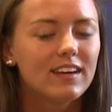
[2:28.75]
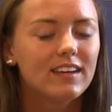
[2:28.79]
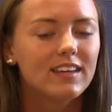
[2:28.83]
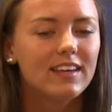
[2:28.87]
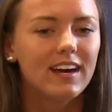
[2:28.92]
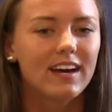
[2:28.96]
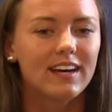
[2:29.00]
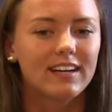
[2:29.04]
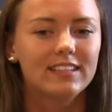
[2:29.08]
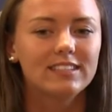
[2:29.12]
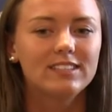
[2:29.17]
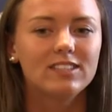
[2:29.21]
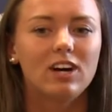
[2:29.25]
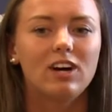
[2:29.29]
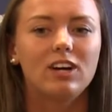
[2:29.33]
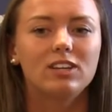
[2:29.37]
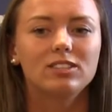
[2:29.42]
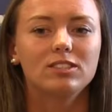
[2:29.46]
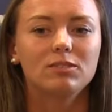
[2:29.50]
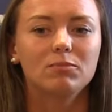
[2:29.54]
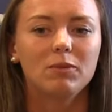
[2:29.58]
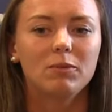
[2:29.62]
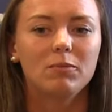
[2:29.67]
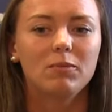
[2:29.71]
Yeah, it's
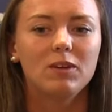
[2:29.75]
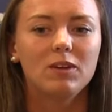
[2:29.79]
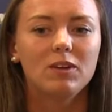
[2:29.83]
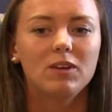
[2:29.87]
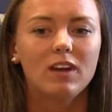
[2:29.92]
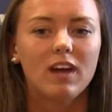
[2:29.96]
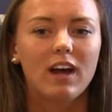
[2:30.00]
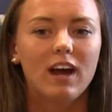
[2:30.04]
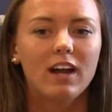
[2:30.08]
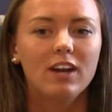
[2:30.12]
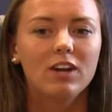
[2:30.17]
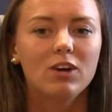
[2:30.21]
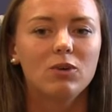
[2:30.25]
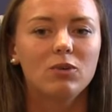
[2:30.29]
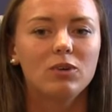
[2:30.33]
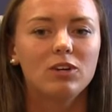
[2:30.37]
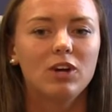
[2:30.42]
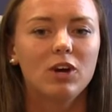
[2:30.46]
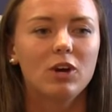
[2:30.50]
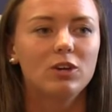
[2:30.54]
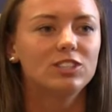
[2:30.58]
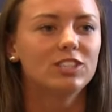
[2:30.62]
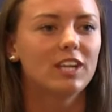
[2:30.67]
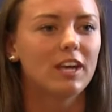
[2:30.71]
awesome. I mean, I know
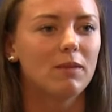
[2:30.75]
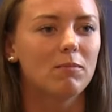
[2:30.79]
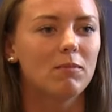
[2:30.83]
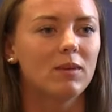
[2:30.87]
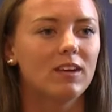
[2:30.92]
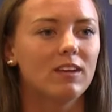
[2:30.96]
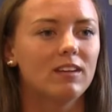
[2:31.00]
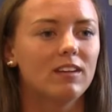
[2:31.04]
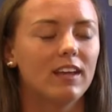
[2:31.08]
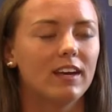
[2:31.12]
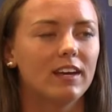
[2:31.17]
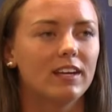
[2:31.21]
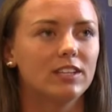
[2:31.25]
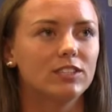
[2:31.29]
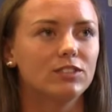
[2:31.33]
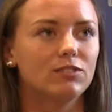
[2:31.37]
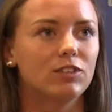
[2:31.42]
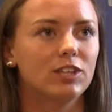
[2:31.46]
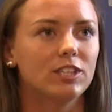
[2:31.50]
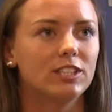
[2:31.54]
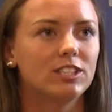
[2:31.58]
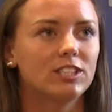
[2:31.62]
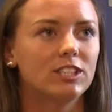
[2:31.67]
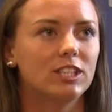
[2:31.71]
when Coach came in, like, his
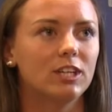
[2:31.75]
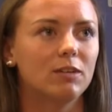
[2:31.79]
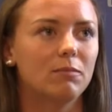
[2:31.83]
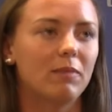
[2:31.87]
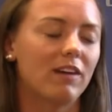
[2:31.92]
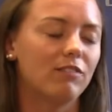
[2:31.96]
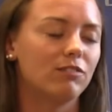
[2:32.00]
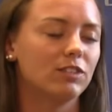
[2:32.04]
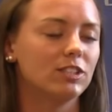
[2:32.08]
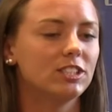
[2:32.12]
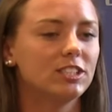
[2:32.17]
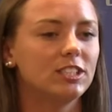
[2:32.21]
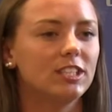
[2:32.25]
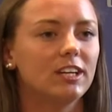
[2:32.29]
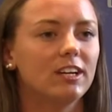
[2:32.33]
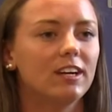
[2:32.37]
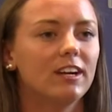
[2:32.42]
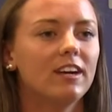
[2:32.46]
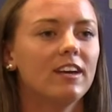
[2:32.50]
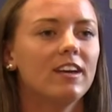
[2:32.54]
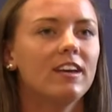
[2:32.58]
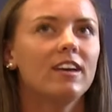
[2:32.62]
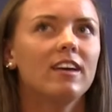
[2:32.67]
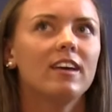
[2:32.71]
first year, my first
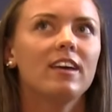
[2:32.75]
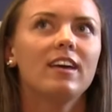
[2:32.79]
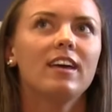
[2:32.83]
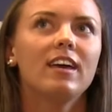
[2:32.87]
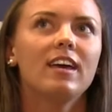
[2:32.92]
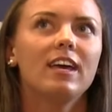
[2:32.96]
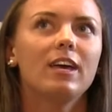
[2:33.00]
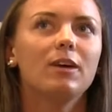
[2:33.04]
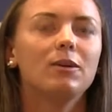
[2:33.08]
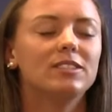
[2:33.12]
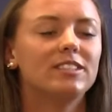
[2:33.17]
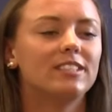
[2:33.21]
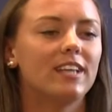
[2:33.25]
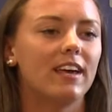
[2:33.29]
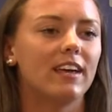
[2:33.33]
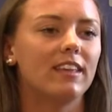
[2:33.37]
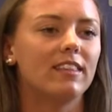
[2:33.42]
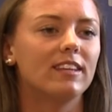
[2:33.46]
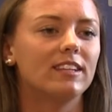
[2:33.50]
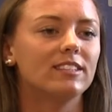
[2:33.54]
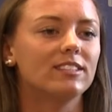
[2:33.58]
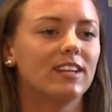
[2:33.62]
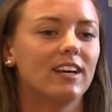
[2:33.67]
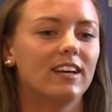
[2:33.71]
year, he was
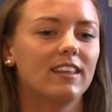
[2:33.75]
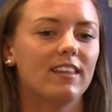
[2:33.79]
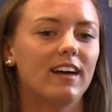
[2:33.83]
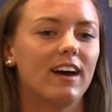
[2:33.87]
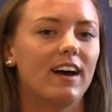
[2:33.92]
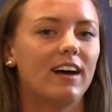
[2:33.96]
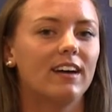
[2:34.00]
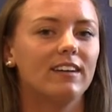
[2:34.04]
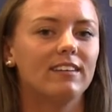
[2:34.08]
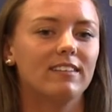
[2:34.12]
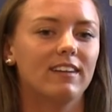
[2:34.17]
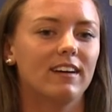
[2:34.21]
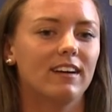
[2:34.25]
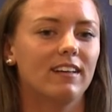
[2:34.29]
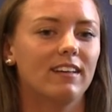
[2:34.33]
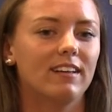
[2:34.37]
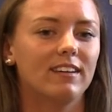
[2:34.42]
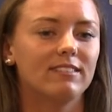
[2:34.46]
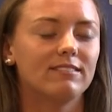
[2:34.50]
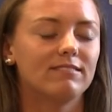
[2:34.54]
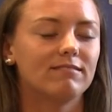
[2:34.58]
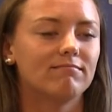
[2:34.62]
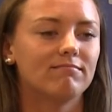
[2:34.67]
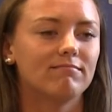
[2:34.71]
saying things like that, and I,
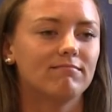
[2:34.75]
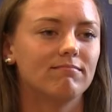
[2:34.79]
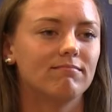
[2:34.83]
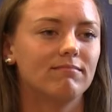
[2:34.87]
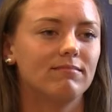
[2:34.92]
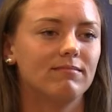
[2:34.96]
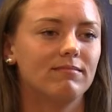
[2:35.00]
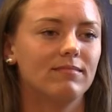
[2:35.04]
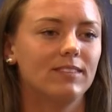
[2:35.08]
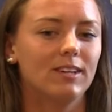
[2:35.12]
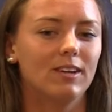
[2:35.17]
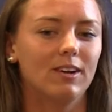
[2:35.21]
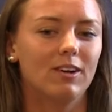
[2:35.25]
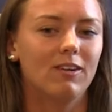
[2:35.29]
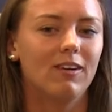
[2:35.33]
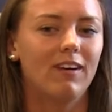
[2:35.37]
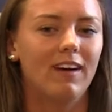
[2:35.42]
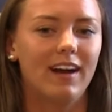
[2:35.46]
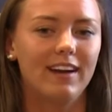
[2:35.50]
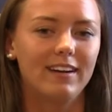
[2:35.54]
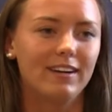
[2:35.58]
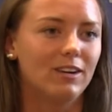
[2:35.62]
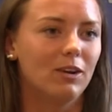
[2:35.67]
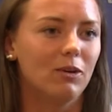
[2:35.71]
like, you know,
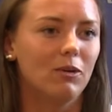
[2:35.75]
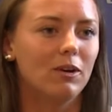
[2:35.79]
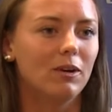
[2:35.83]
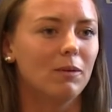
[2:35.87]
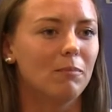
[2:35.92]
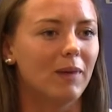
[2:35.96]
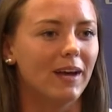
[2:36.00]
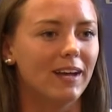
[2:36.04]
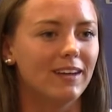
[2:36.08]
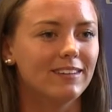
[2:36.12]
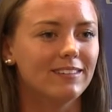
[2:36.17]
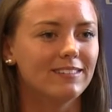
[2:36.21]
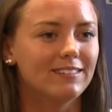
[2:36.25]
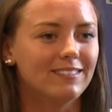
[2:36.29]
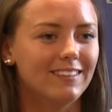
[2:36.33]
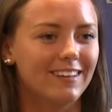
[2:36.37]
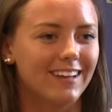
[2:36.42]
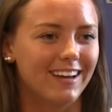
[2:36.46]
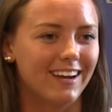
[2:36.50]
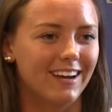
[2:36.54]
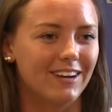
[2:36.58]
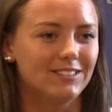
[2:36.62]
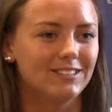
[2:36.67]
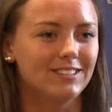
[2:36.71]
I didn't know what it meant.
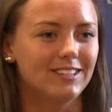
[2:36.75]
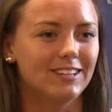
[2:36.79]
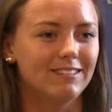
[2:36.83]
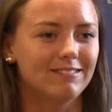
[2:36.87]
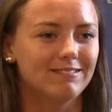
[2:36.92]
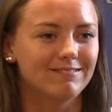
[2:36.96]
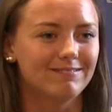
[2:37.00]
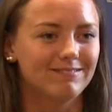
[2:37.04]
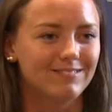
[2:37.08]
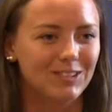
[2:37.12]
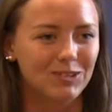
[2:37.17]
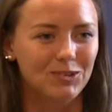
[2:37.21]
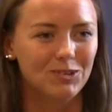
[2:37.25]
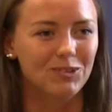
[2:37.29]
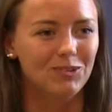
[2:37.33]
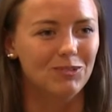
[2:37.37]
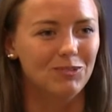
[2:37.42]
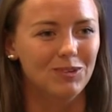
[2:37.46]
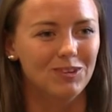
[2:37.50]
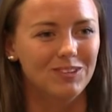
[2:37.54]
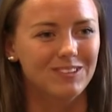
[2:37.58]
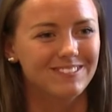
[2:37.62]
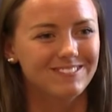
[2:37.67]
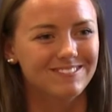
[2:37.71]
Like, I was like, cool,
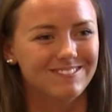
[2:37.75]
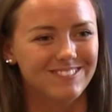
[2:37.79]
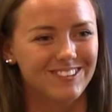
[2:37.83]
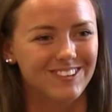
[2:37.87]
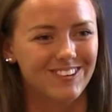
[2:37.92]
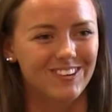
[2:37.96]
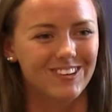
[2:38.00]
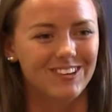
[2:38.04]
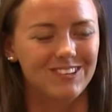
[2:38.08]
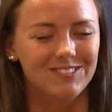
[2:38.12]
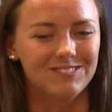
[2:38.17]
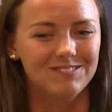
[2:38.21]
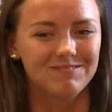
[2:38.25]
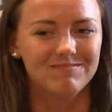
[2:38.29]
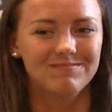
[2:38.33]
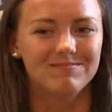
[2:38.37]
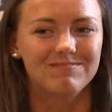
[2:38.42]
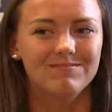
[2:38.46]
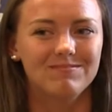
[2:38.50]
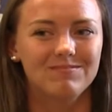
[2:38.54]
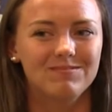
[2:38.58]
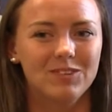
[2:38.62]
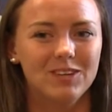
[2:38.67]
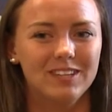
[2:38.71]
we'll go
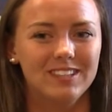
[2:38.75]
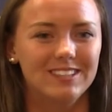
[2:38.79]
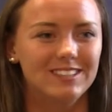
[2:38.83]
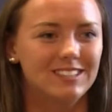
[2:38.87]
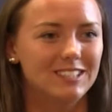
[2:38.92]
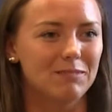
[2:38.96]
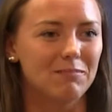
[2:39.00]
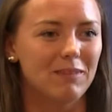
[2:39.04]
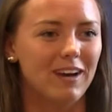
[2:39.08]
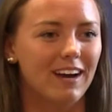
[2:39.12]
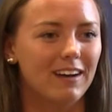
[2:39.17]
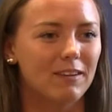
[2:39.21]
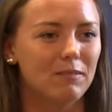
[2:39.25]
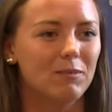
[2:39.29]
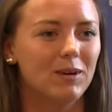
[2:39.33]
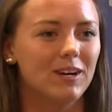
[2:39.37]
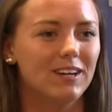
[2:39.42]
win the GPAC.